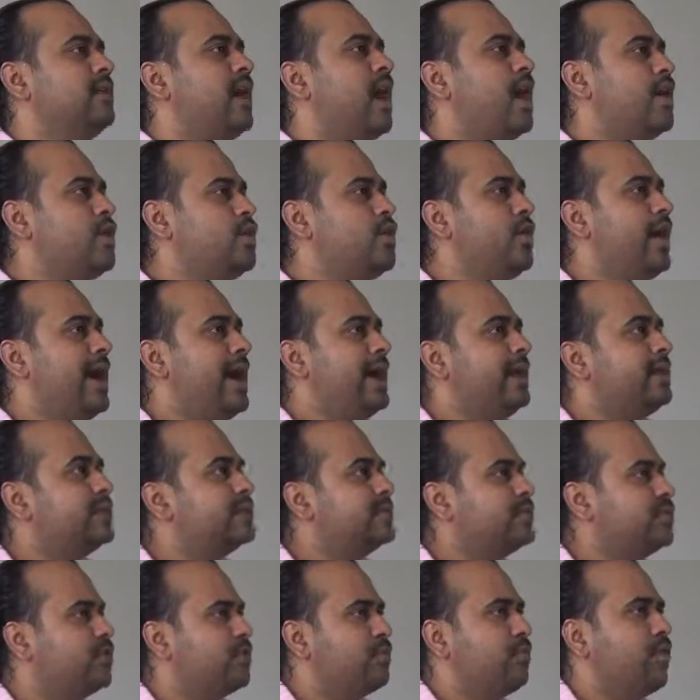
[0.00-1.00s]
How you
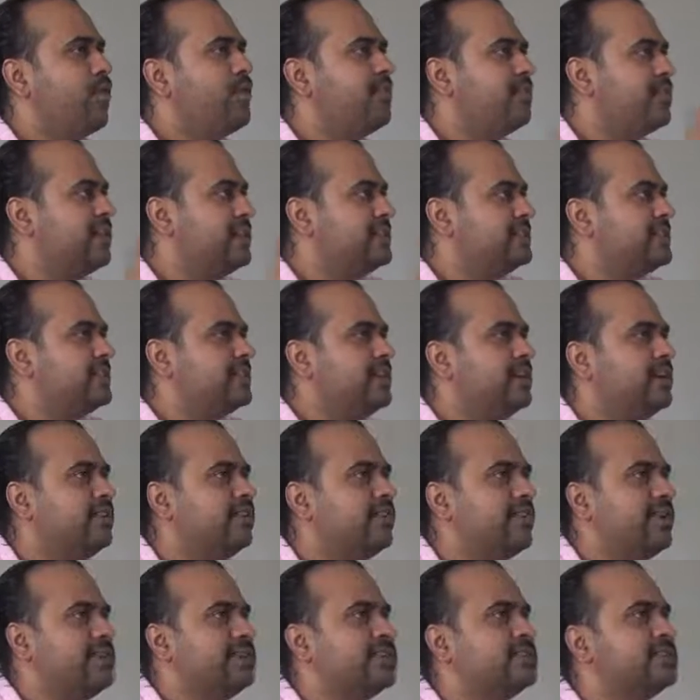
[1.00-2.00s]
harass your boyfriends and
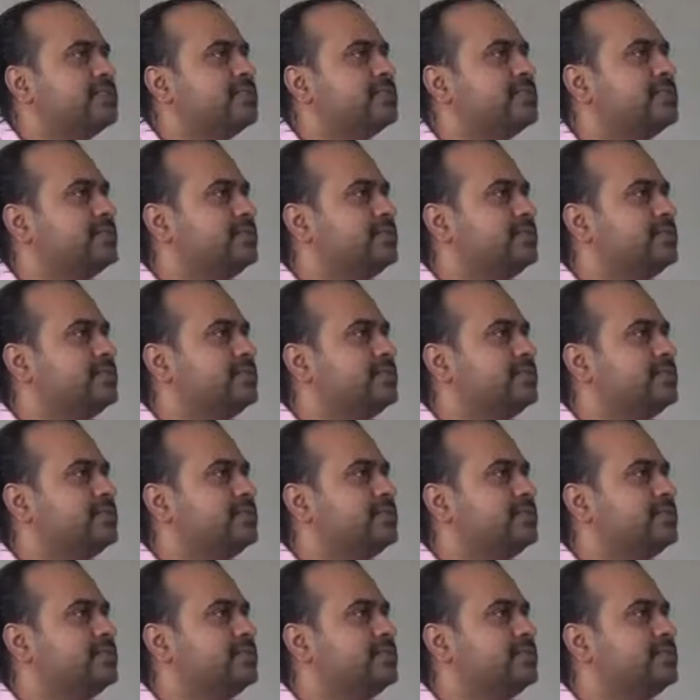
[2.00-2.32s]
girlfriends?